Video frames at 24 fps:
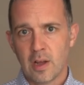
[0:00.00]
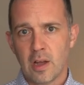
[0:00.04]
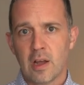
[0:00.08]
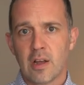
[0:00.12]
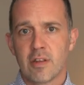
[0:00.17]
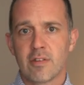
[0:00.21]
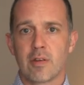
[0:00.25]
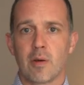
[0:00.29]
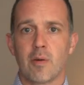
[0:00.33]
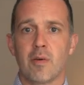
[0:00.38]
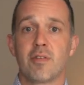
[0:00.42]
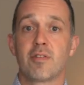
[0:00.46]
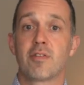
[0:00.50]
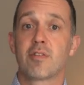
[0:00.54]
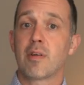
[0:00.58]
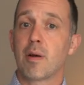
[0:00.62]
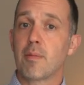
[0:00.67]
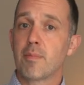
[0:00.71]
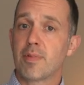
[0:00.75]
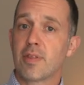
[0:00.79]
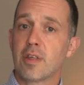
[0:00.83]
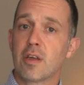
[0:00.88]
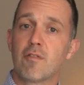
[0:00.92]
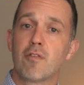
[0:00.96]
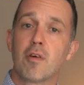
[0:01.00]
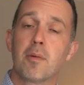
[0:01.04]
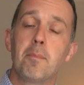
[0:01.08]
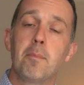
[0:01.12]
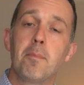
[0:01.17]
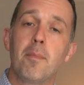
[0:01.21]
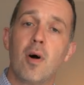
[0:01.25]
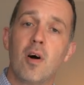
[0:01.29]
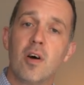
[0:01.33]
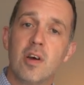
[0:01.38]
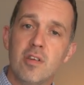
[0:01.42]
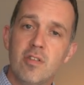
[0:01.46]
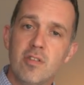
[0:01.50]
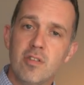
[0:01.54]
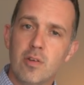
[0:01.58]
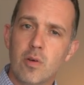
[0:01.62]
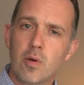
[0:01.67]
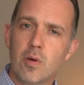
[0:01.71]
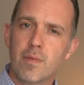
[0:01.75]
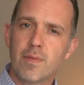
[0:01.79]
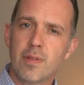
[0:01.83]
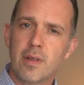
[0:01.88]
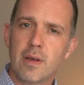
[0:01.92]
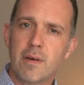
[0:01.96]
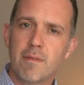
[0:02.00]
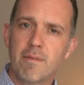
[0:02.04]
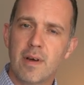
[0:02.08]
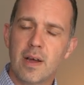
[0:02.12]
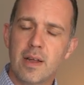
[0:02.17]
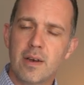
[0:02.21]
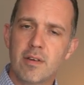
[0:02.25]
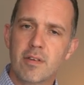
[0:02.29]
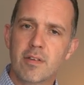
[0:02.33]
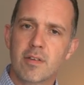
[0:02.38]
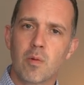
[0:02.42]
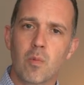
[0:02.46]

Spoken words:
So if something reminds you of the event,